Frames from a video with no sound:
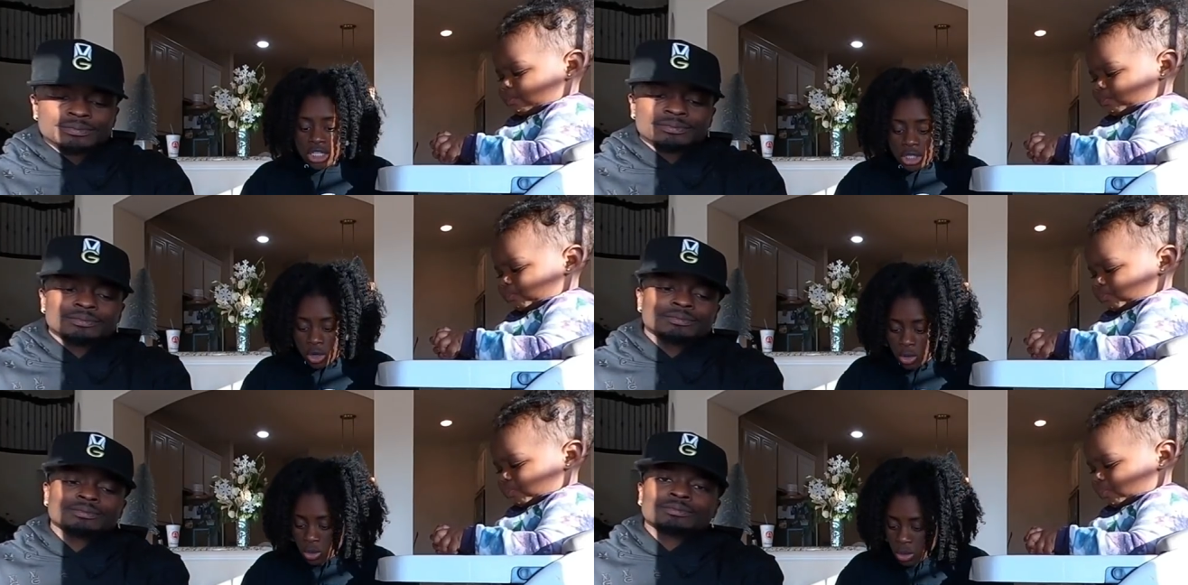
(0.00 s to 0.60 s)

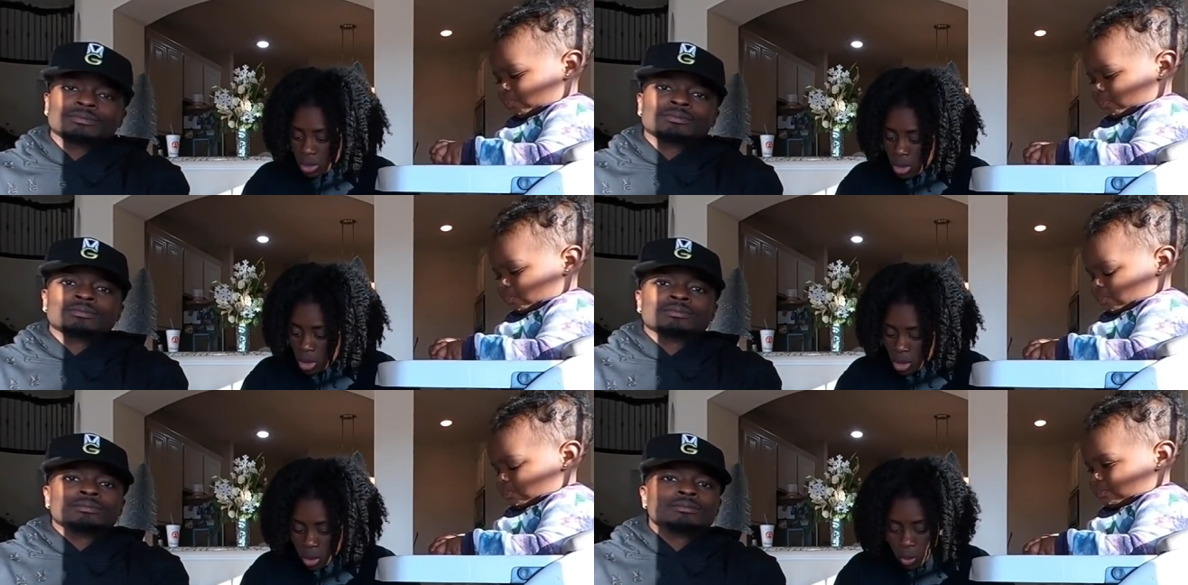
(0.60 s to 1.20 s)
Speaker 1: So
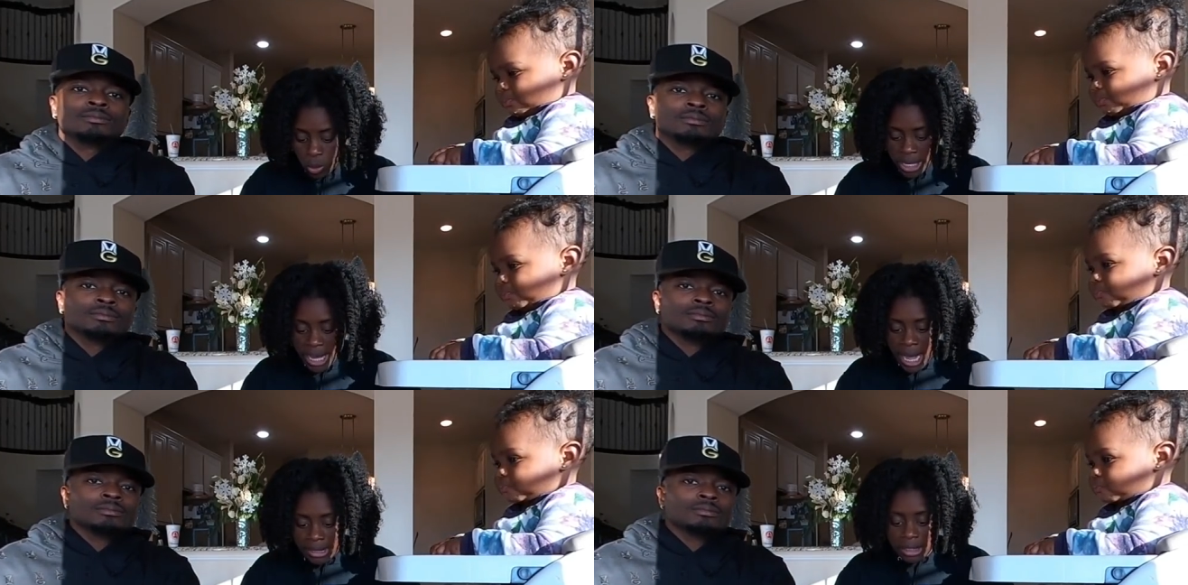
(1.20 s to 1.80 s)
we
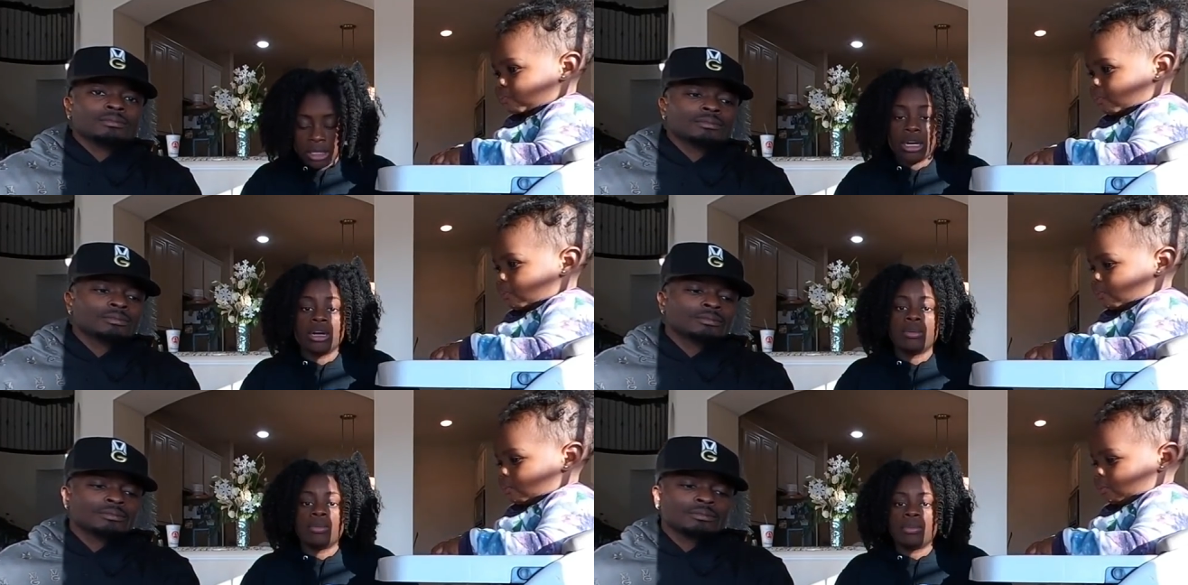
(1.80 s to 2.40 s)
got
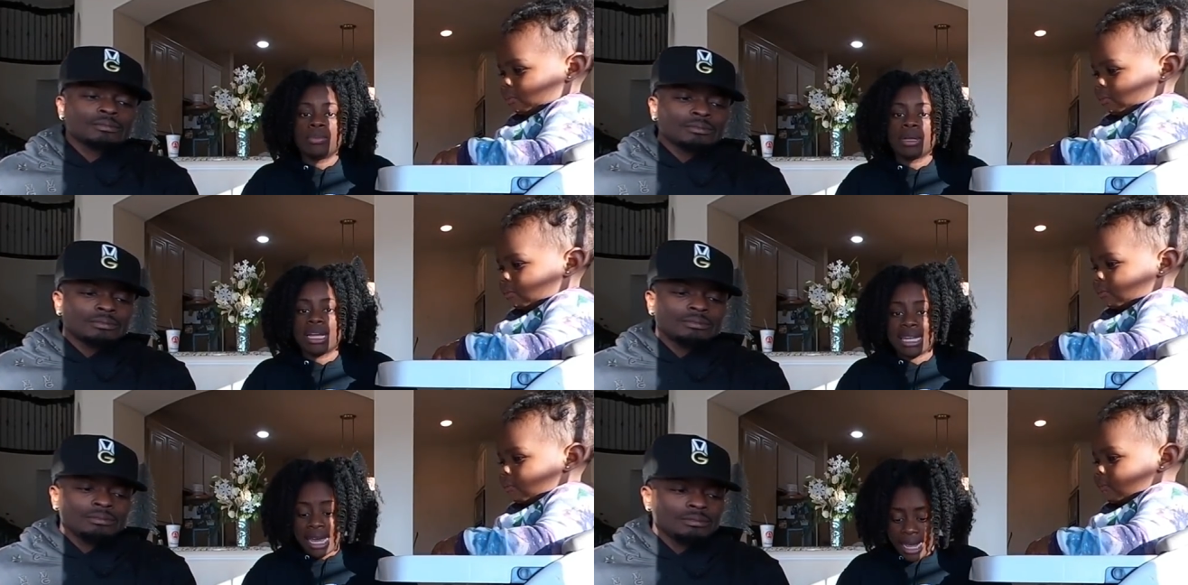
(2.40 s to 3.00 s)
some
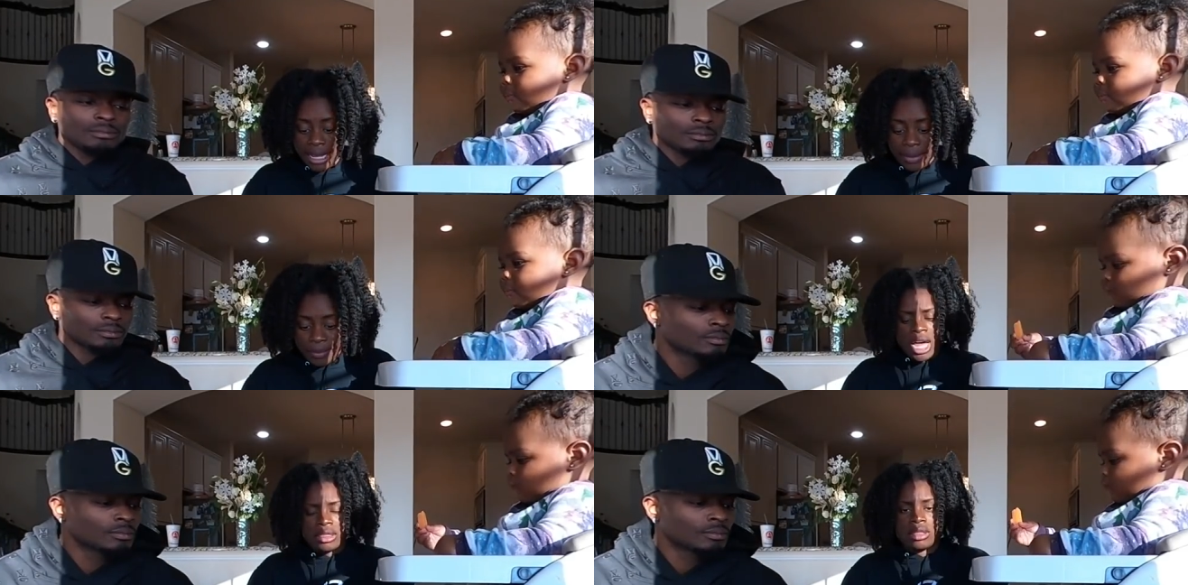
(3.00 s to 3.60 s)
clay,
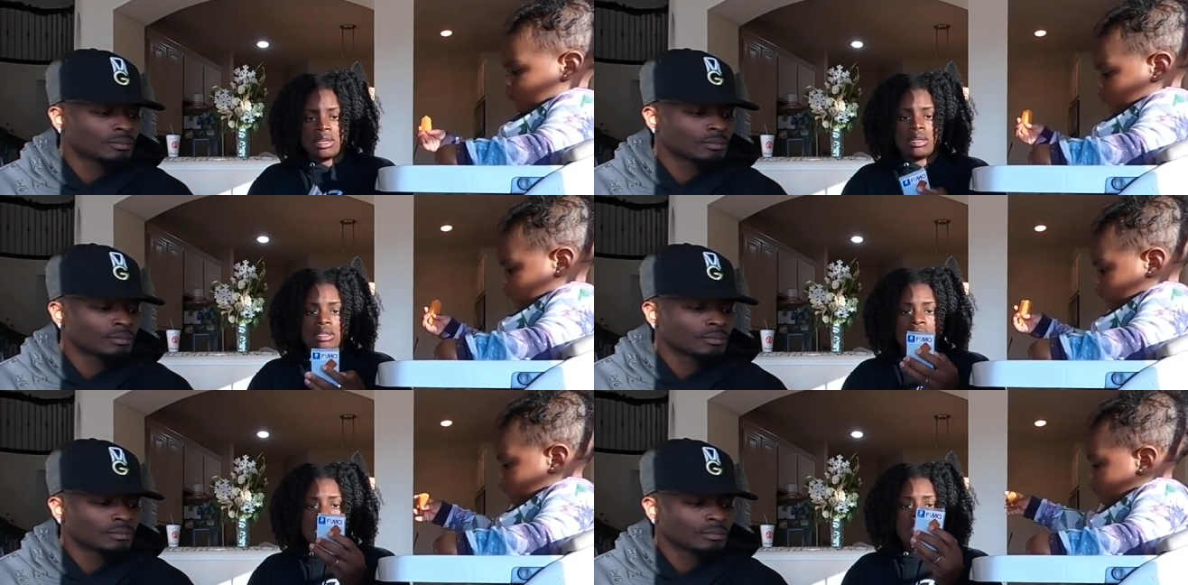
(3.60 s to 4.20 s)
got the
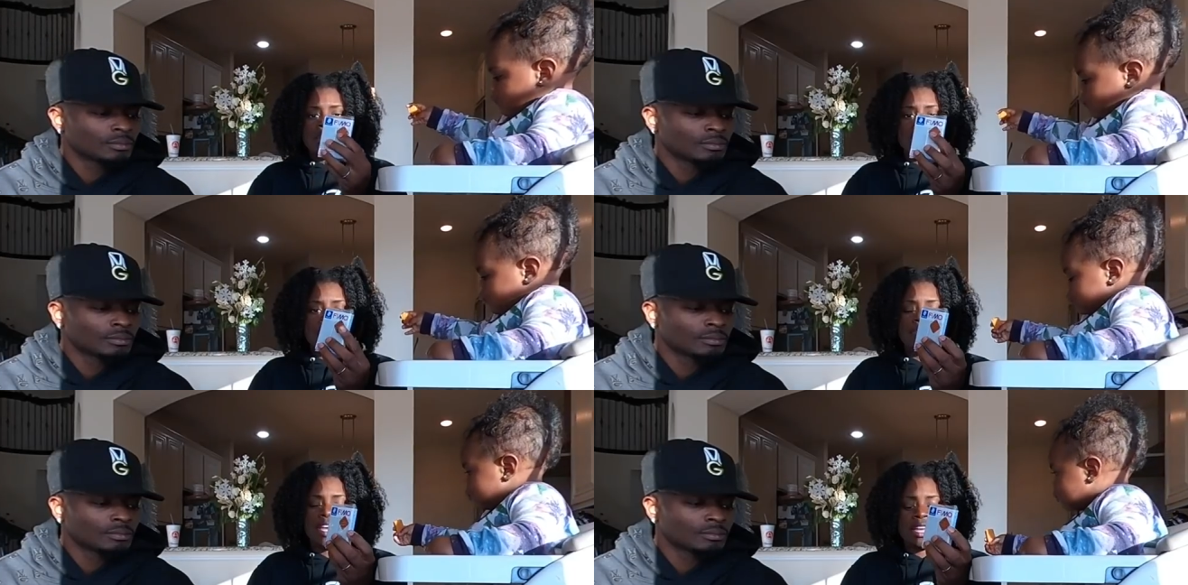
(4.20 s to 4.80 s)
leather
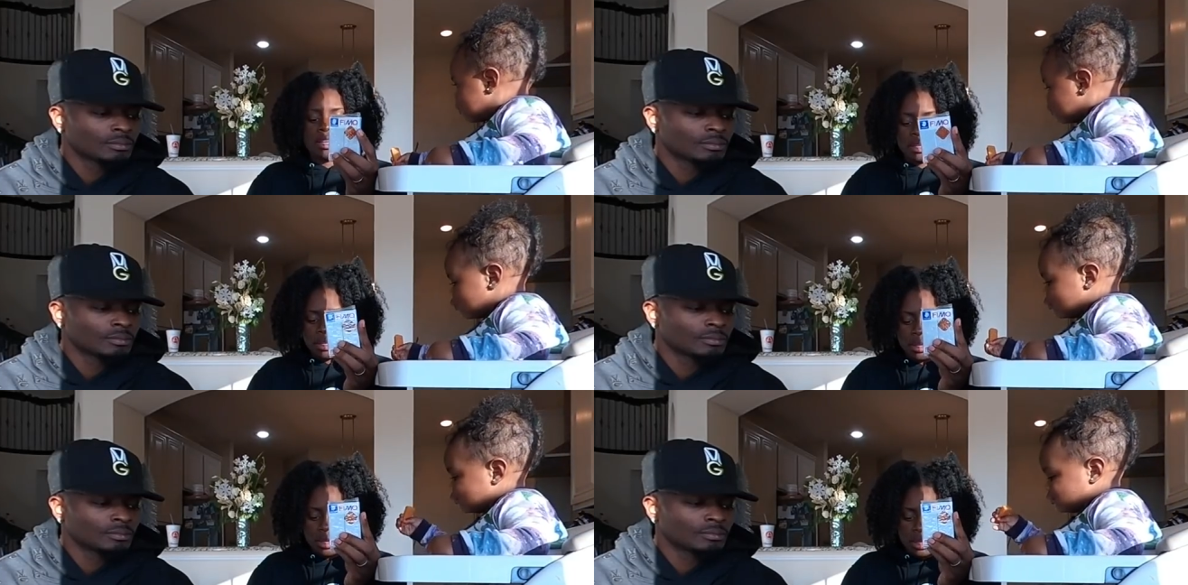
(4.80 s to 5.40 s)
effect,
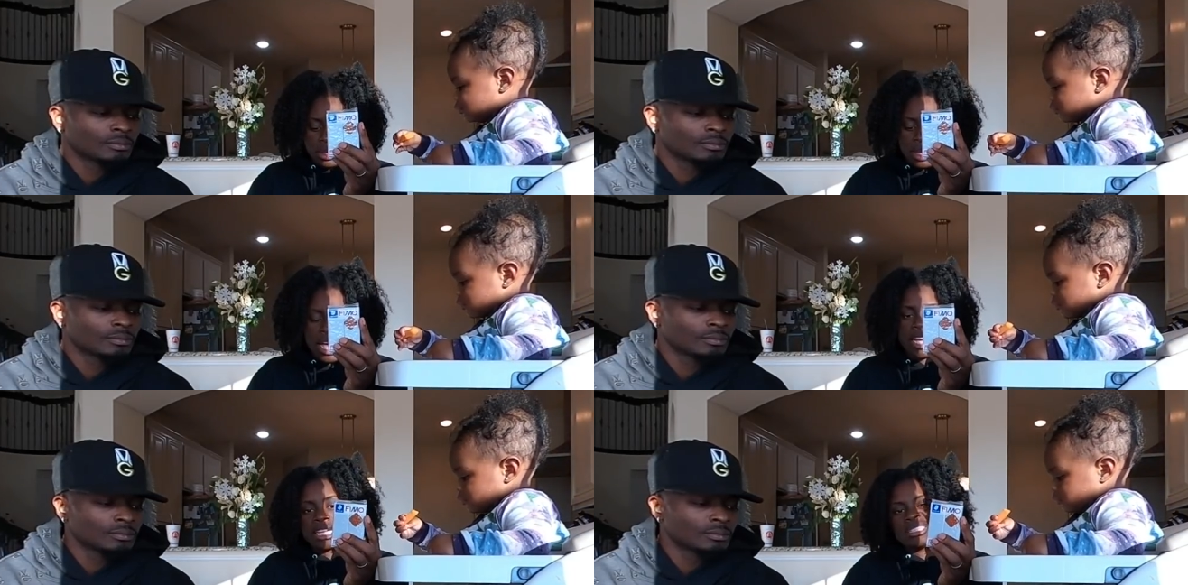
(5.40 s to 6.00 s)

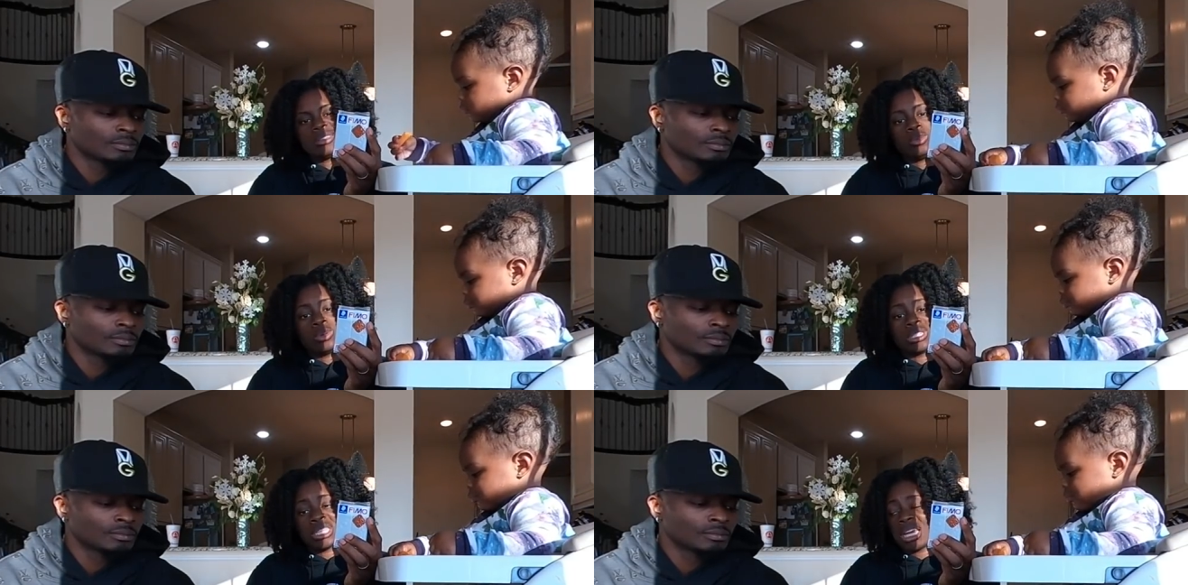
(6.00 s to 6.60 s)
I guess you want to